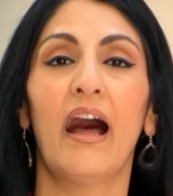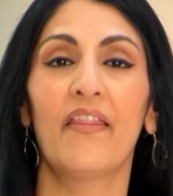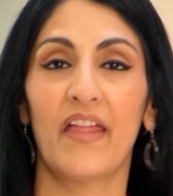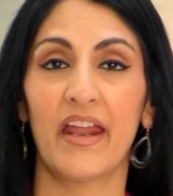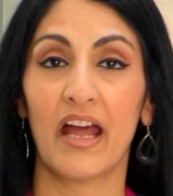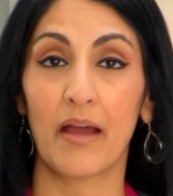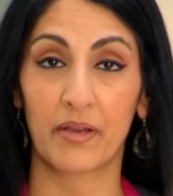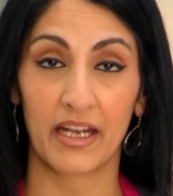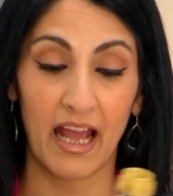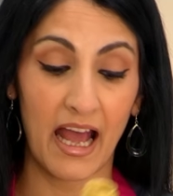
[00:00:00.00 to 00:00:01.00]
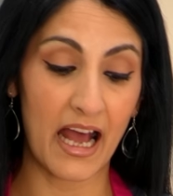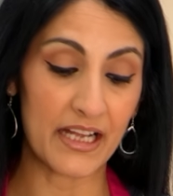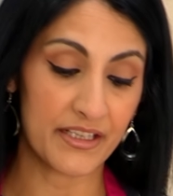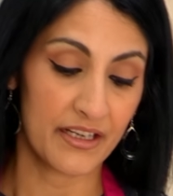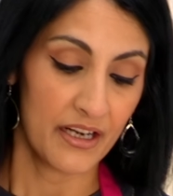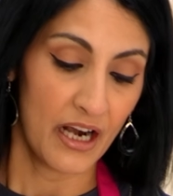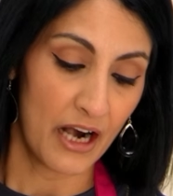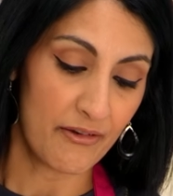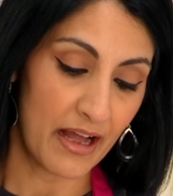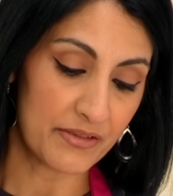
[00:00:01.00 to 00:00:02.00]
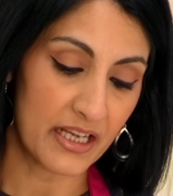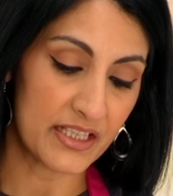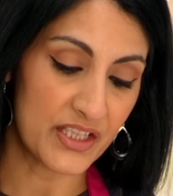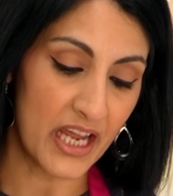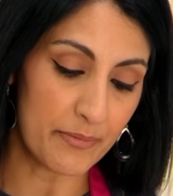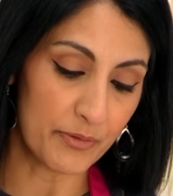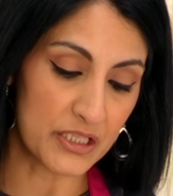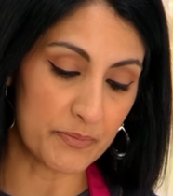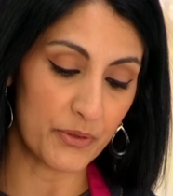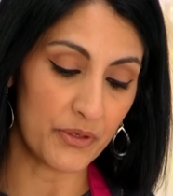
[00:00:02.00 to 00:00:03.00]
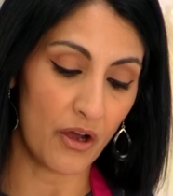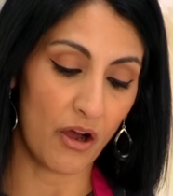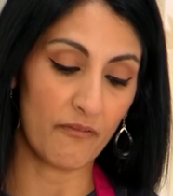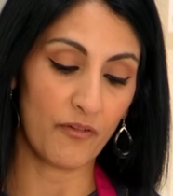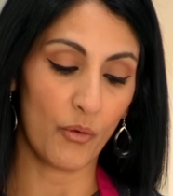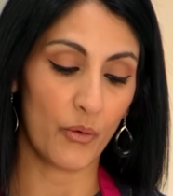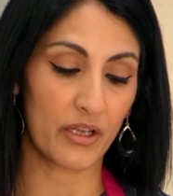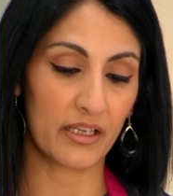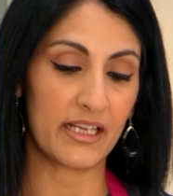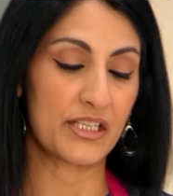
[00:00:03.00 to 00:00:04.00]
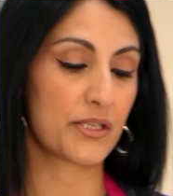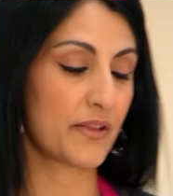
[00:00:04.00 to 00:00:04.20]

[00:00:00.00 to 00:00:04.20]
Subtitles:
And then I'm going to add around a tablespoon of oil into